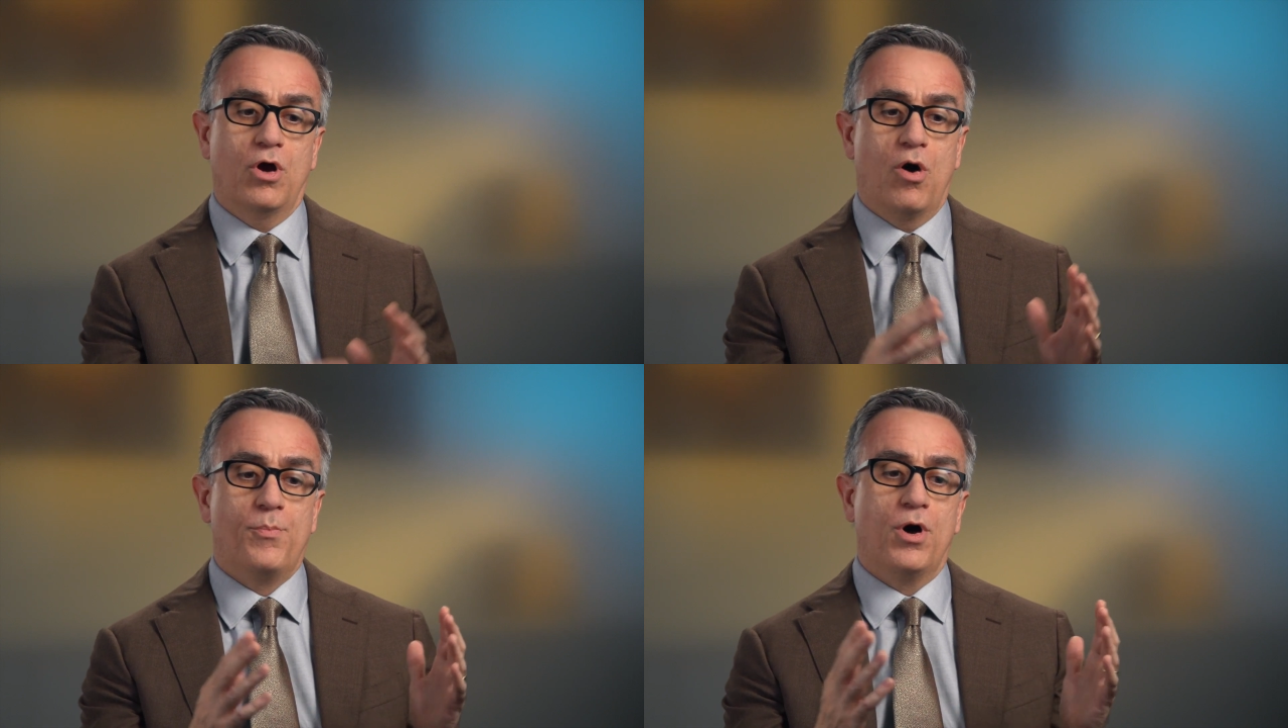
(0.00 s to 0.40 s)

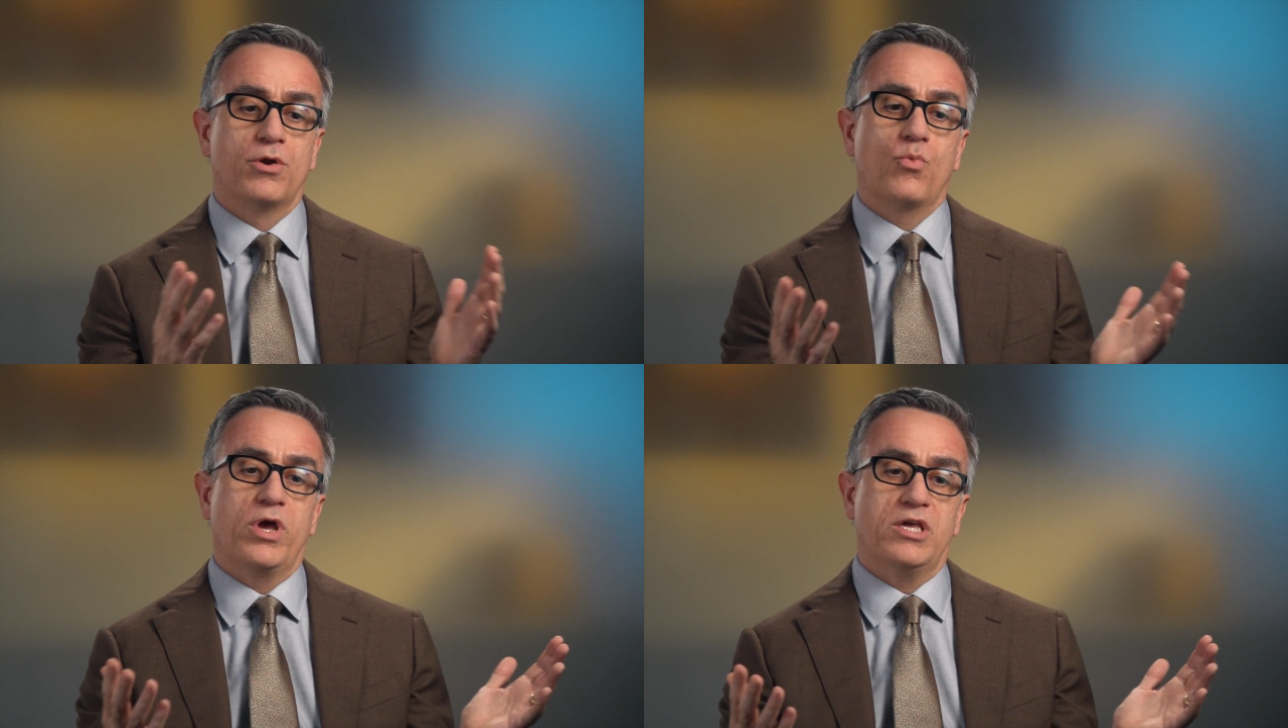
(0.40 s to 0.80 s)

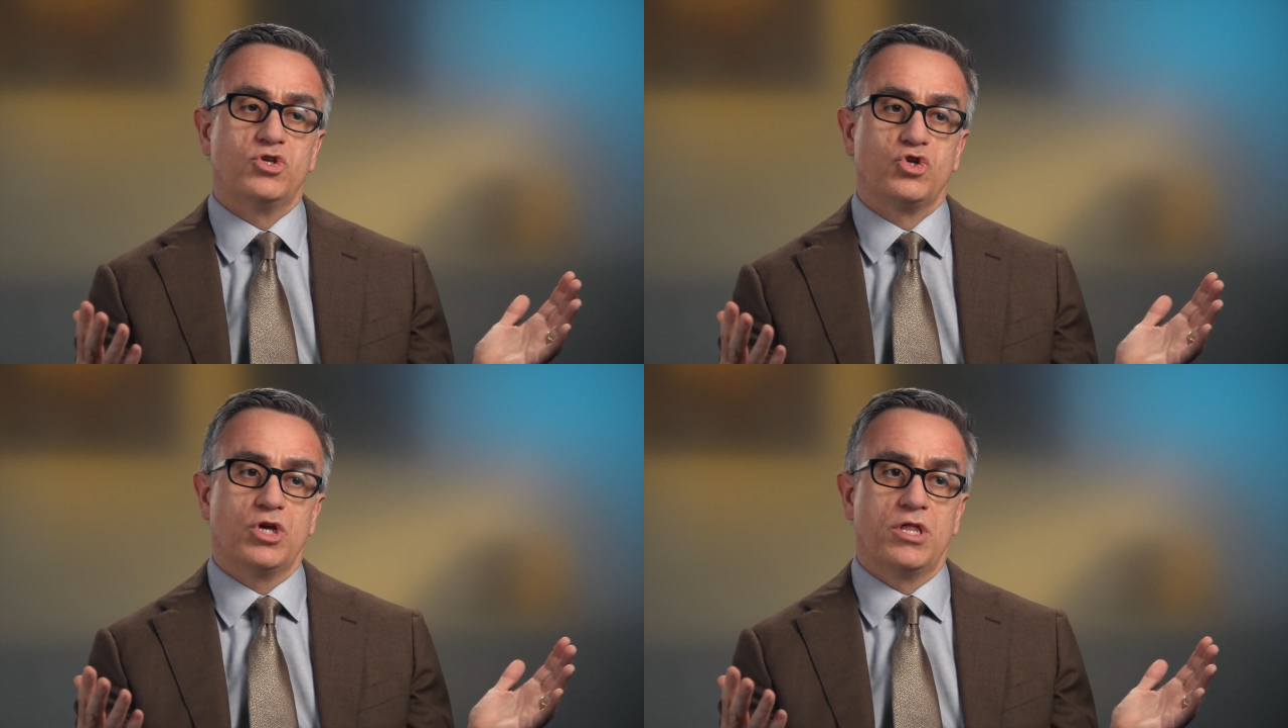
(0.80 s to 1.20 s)
upon
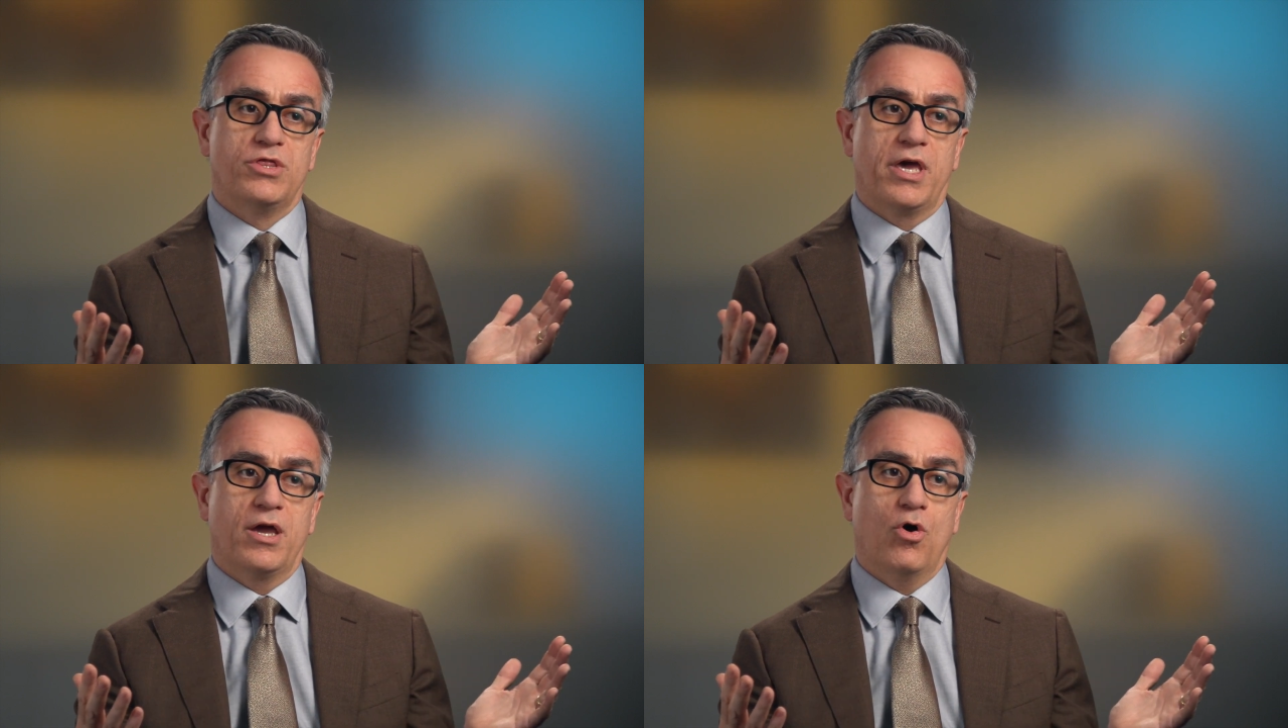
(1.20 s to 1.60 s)
which
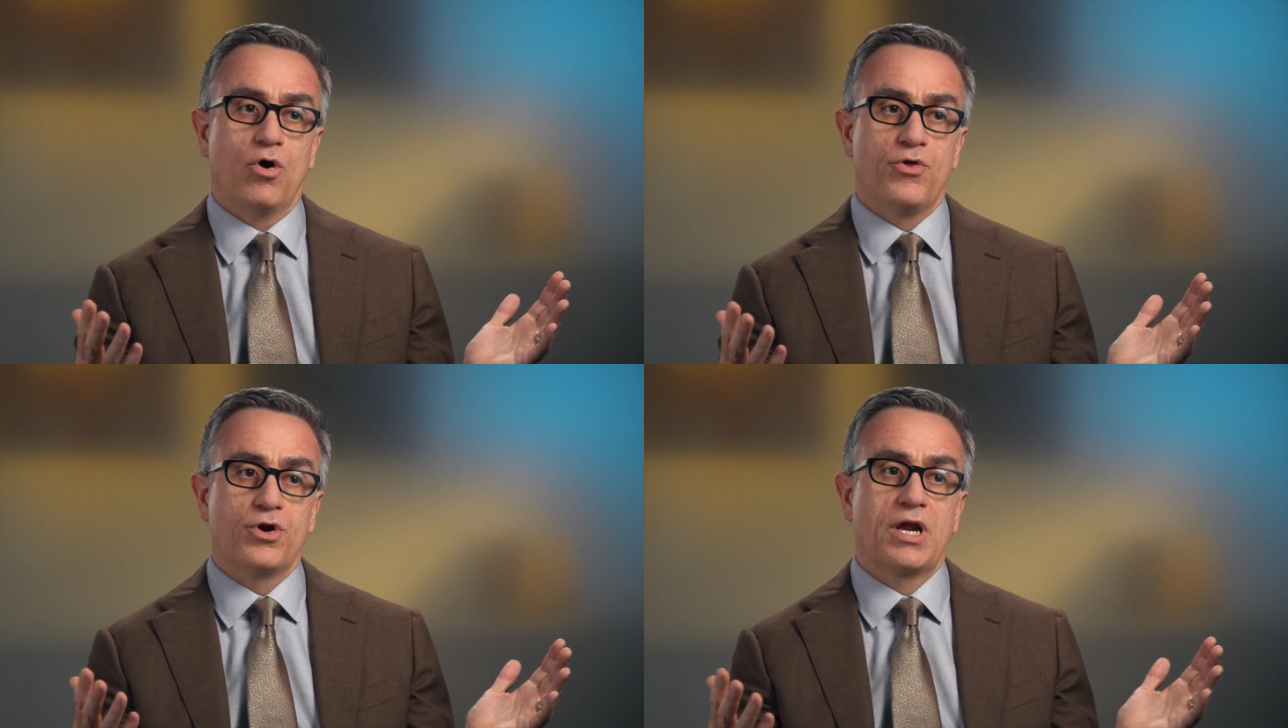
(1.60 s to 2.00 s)
the
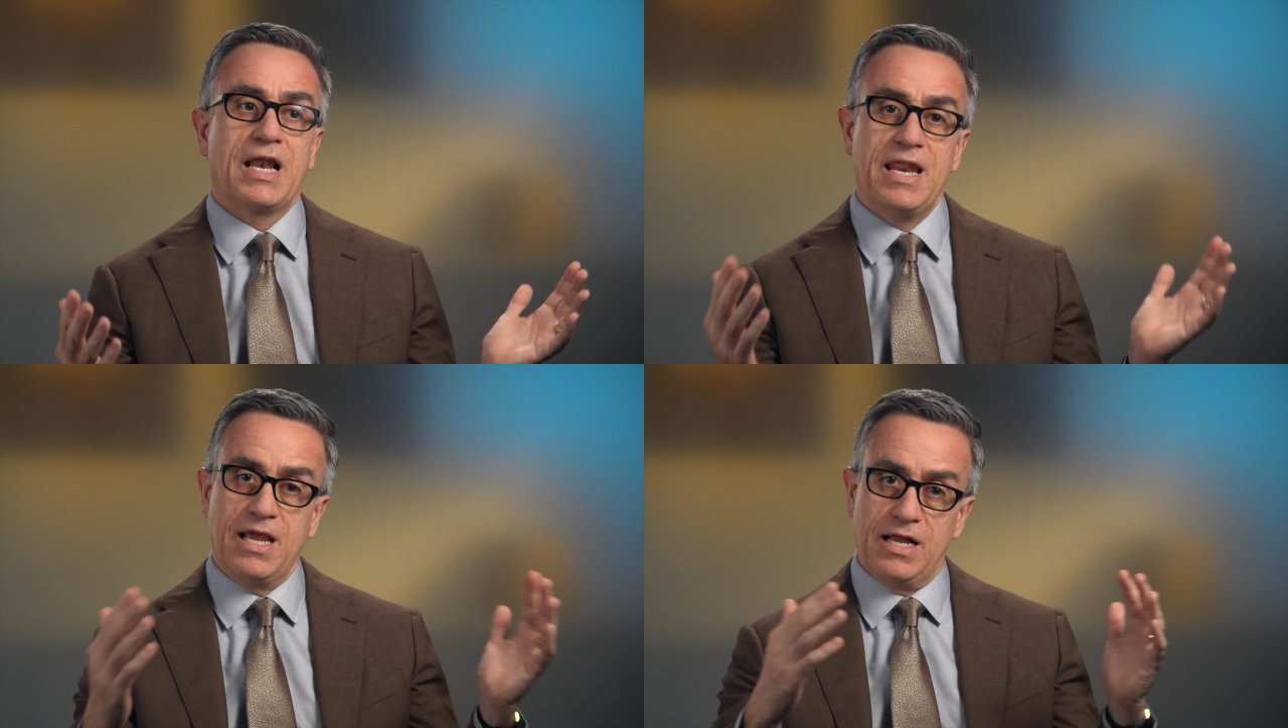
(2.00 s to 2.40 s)
other
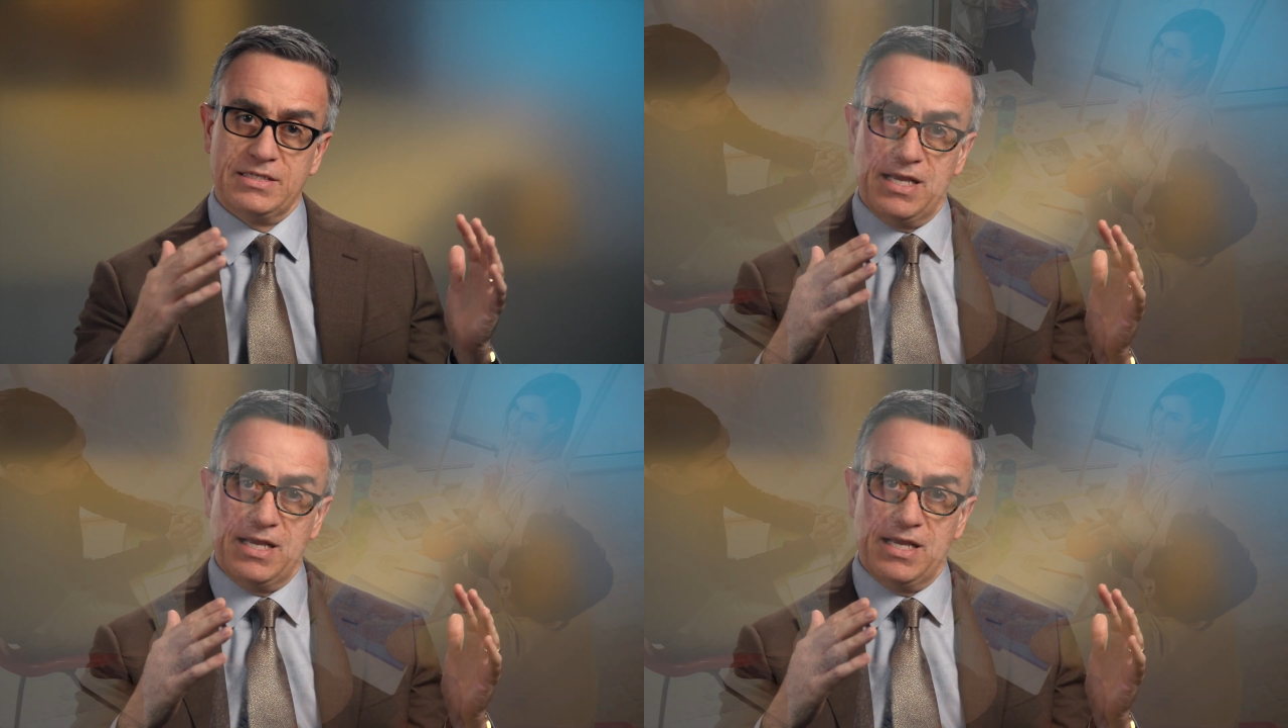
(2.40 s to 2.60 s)
clinical